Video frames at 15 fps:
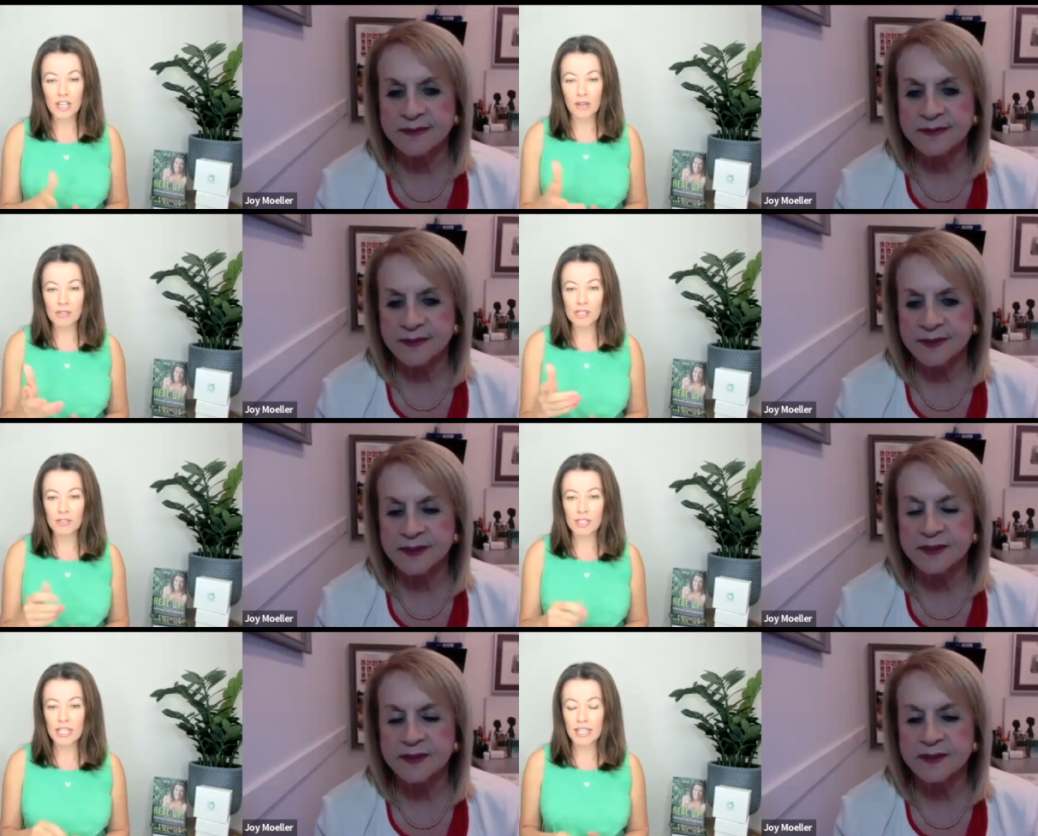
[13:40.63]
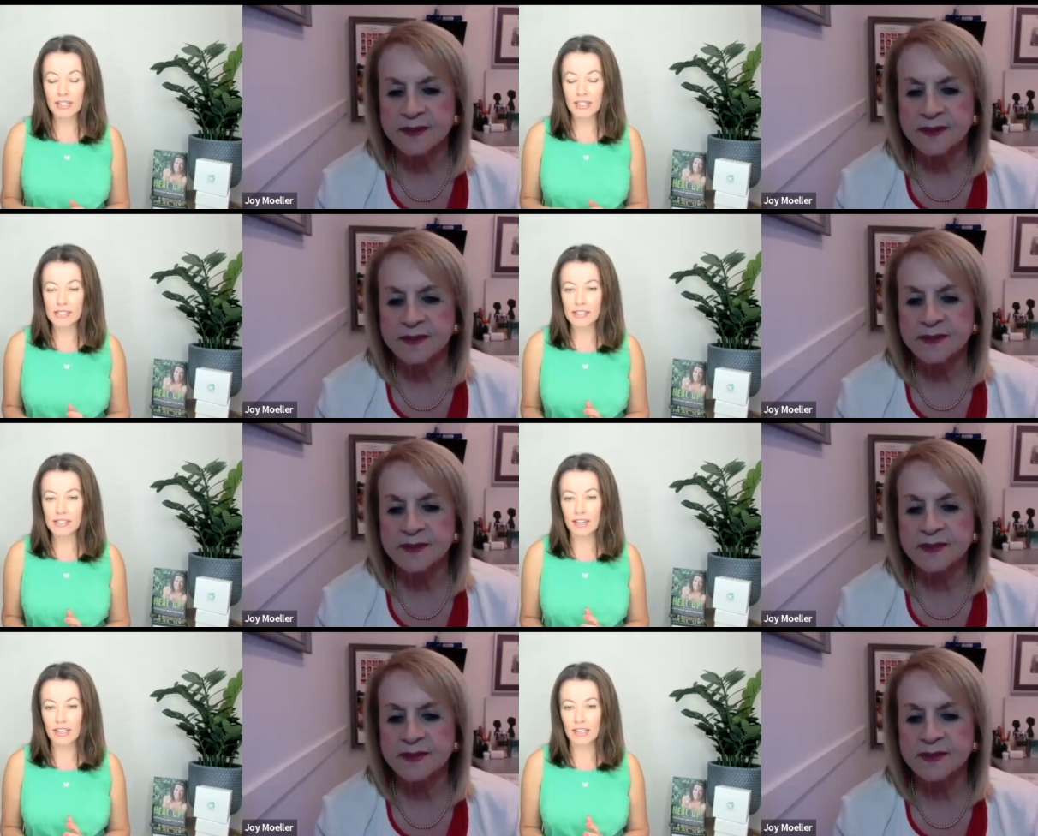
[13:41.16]
Speaker 1: Actually, I was looking
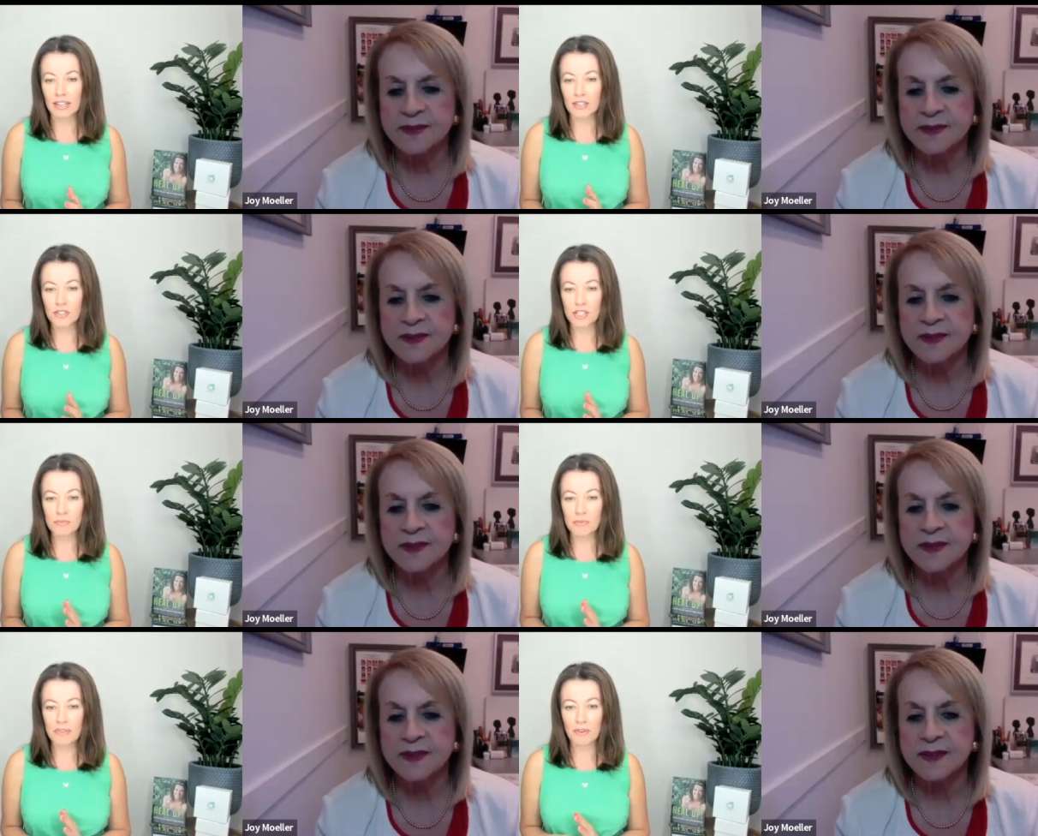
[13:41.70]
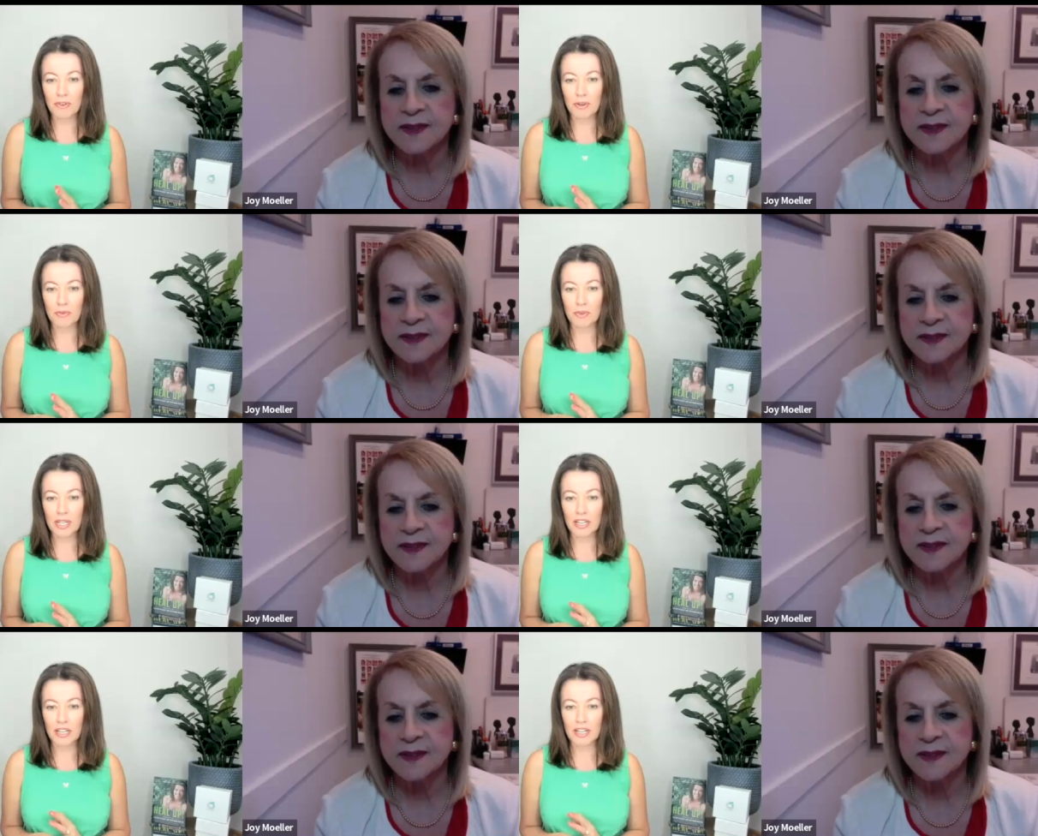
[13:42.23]
at a study just
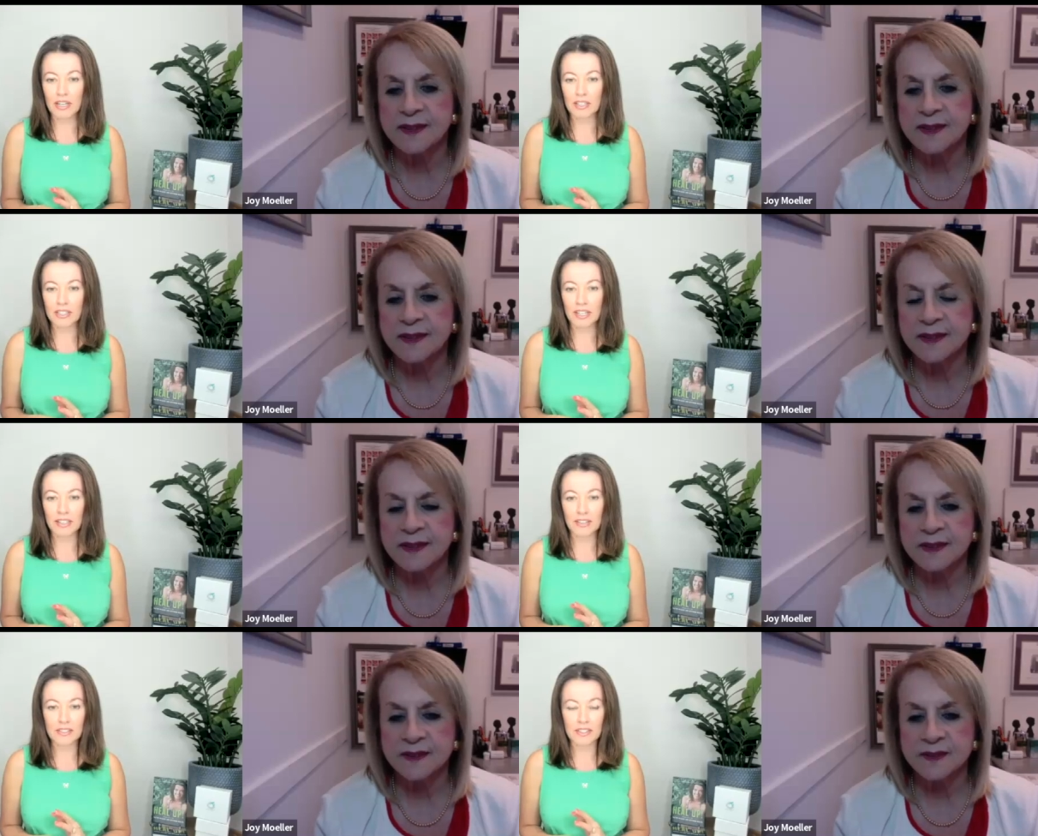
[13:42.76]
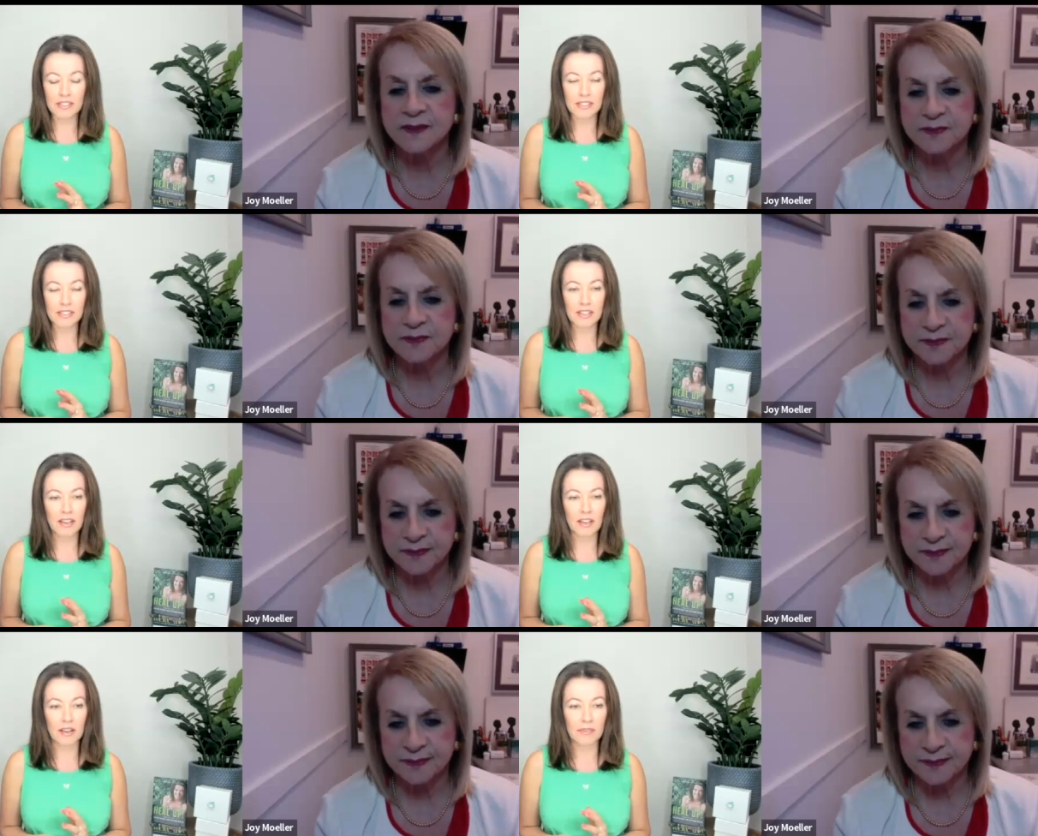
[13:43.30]
before we uh, got on
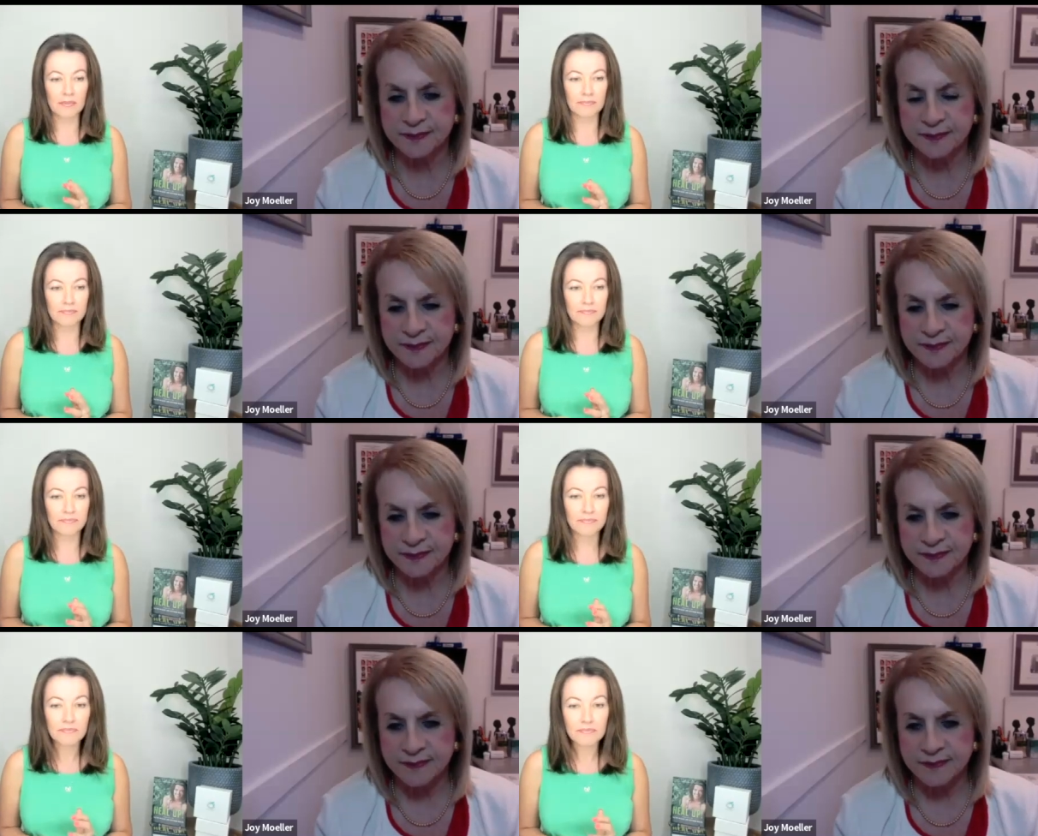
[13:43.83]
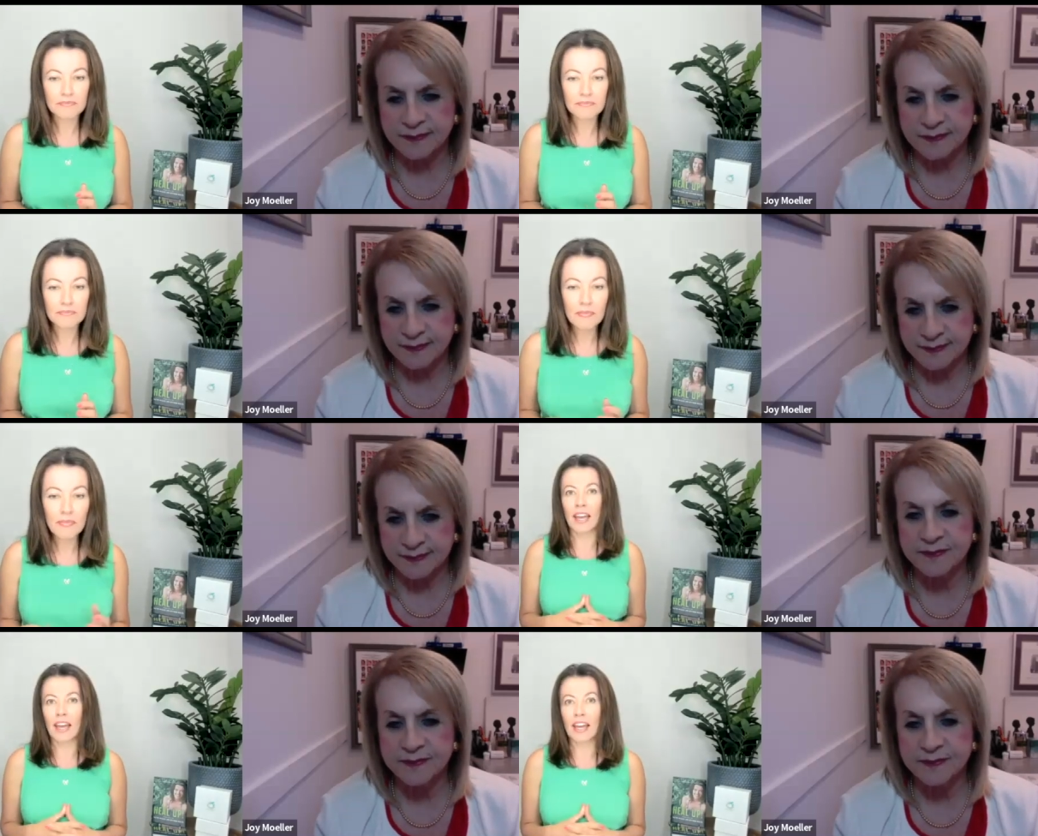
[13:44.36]
this um,
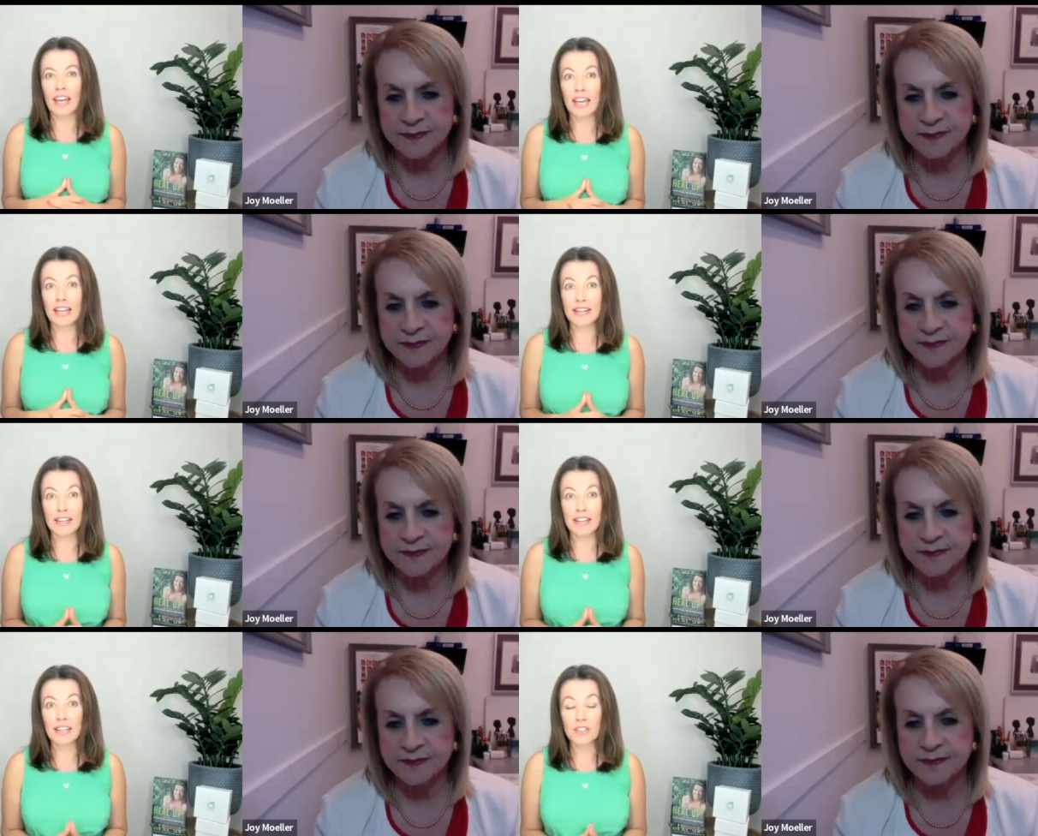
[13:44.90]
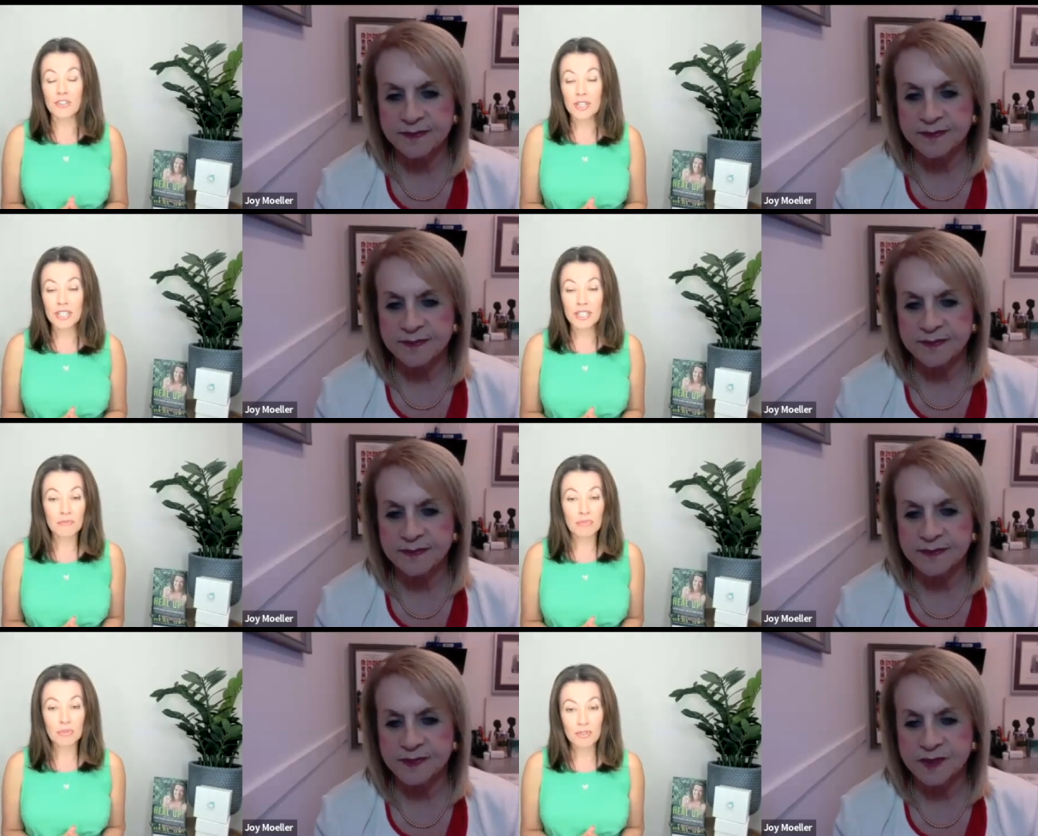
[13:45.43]
uh, and uh,
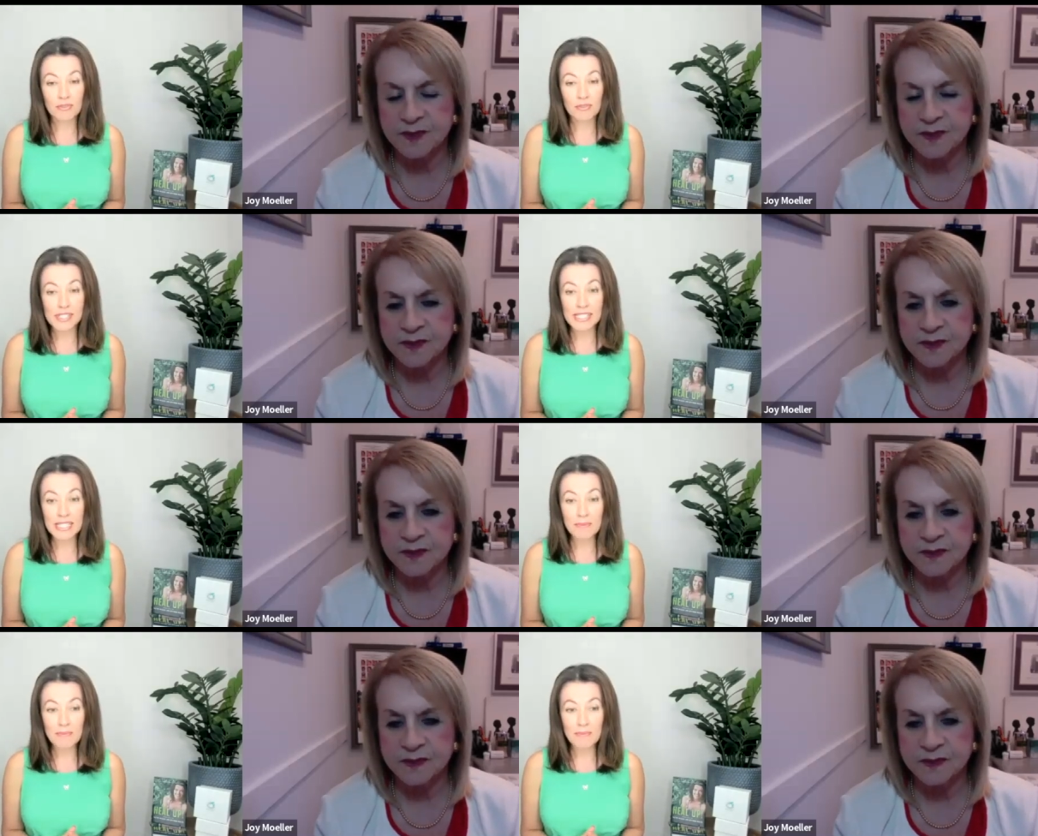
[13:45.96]
you can improve